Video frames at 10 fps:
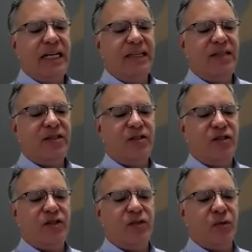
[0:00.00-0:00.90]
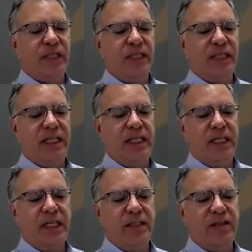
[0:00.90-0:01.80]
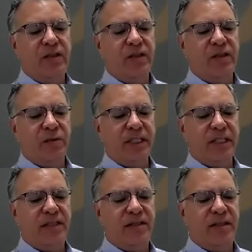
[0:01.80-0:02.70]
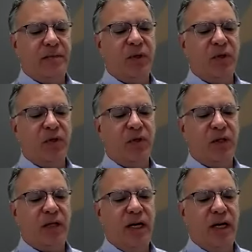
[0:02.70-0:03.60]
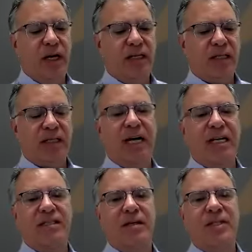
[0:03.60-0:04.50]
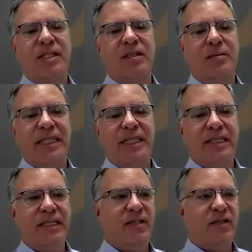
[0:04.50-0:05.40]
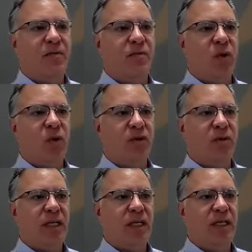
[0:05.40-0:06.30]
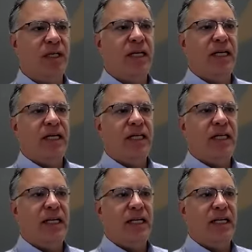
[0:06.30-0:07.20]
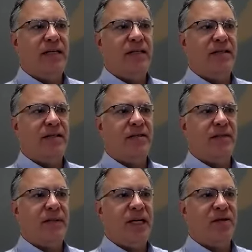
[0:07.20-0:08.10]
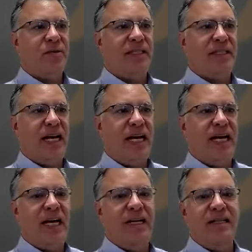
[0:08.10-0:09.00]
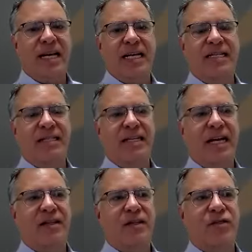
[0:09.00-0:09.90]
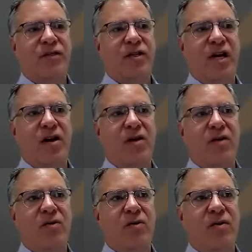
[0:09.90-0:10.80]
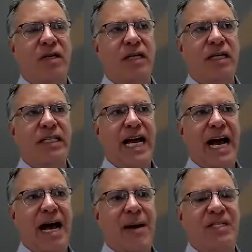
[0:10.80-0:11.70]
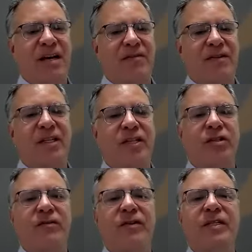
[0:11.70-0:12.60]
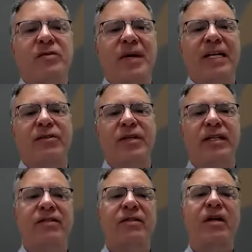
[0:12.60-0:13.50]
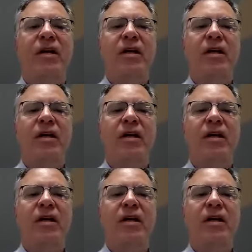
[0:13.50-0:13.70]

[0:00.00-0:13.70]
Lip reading: Yeah, this is a really simple concept here, but I think it's an important one. Is, as Andy said, there's no GAAP definition for these metrics.